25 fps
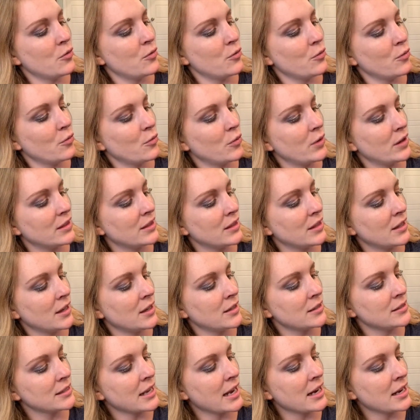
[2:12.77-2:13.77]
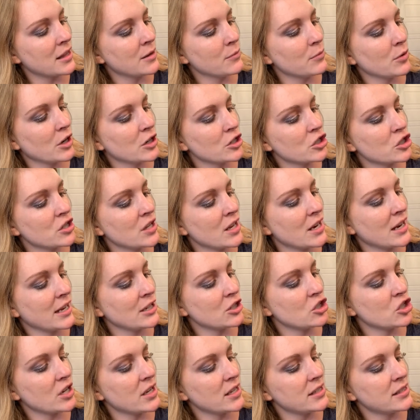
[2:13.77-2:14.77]
with the side of the brush that I
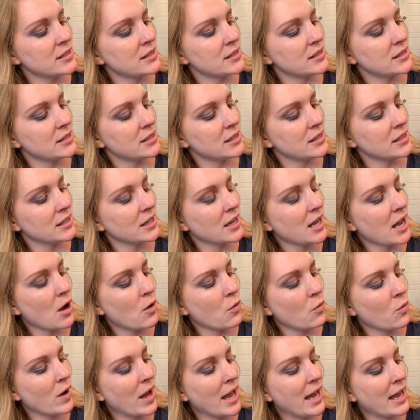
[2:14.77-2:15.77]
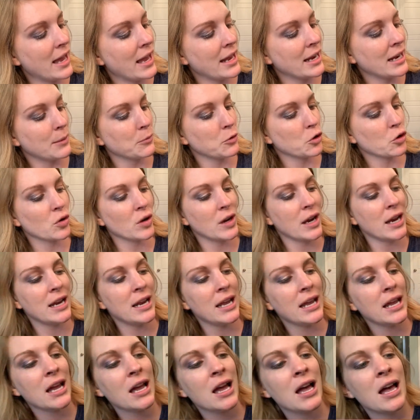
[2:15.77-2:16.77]
just got wet, and I'm
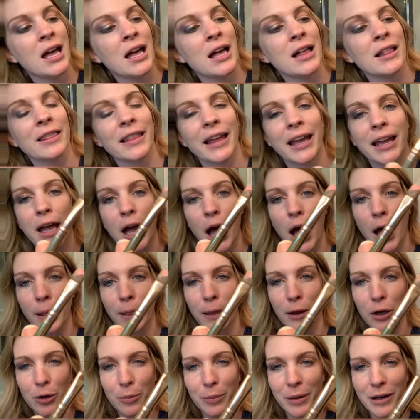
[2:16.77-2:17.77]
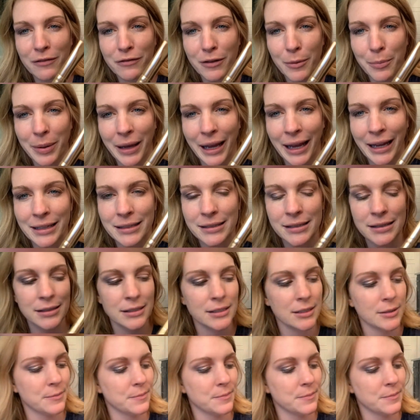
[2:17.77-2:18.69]
creating like a little bit of a paste.